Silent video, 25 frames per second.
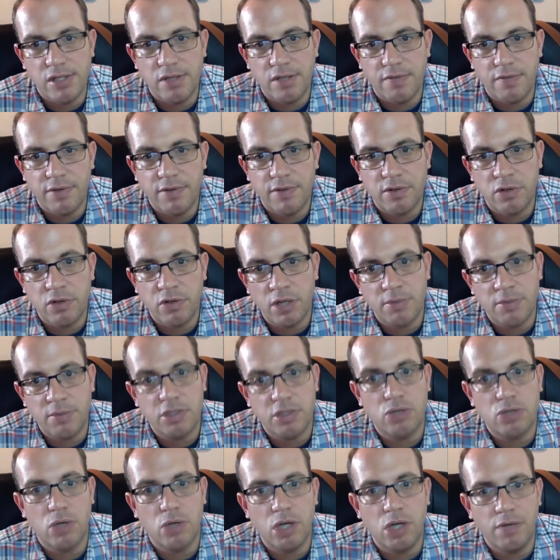If you're going up to
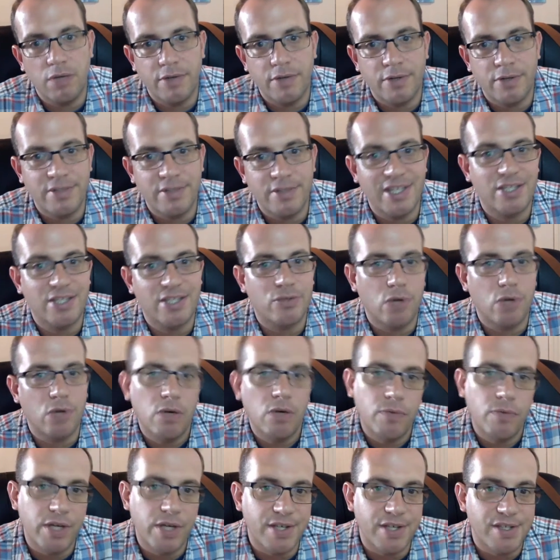12, it'll take 12
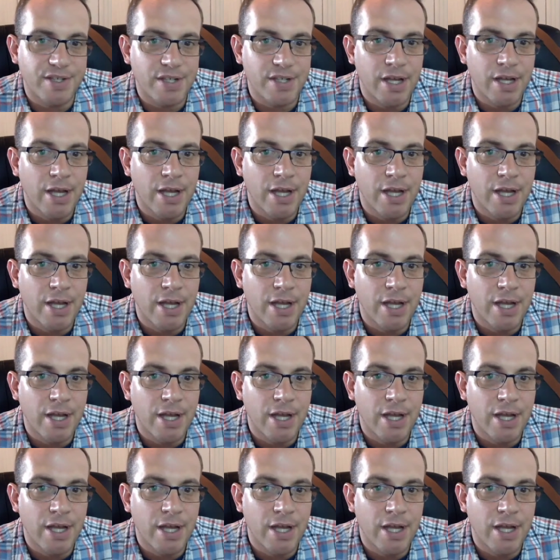weeks.